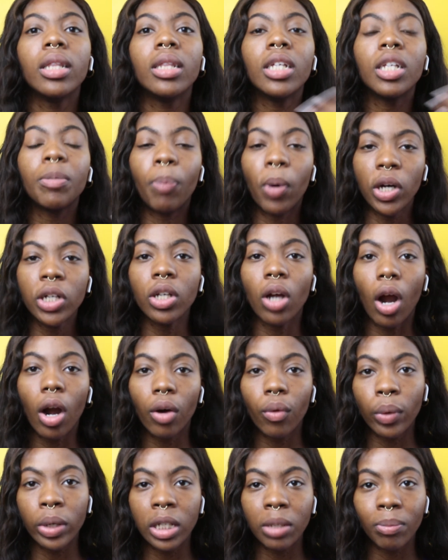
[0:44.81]
The parts
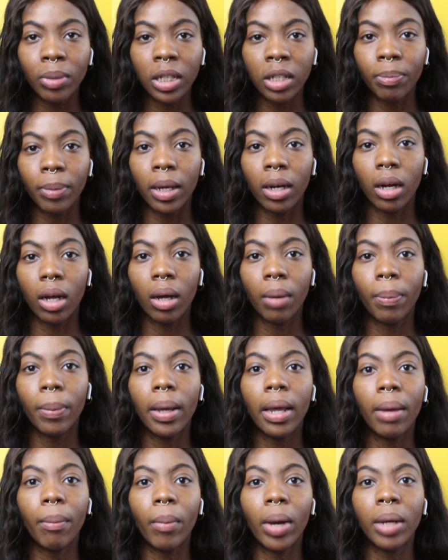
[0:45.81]
are going to be sped up.
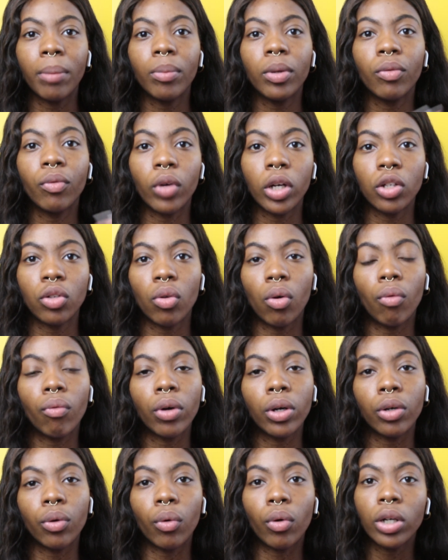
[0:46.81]
It might be
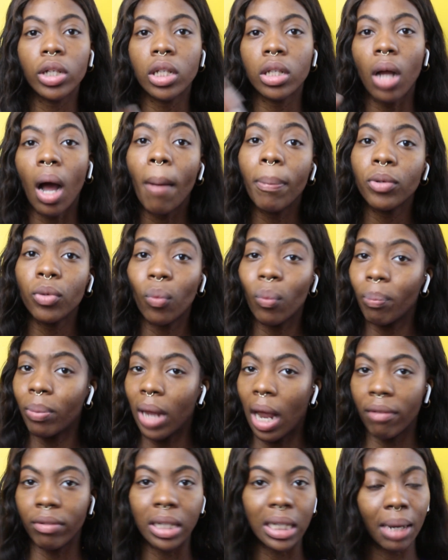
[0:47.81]
voice-overed or stopped
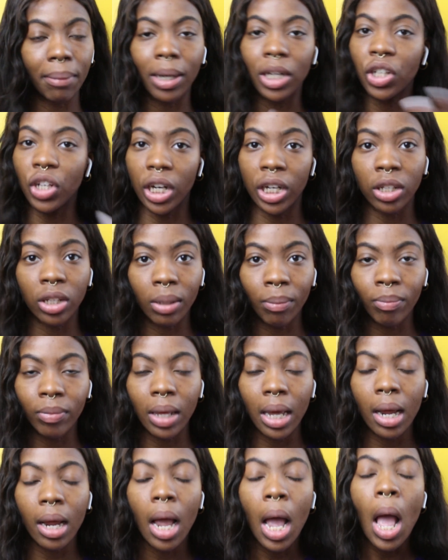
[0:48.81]
every time I change something.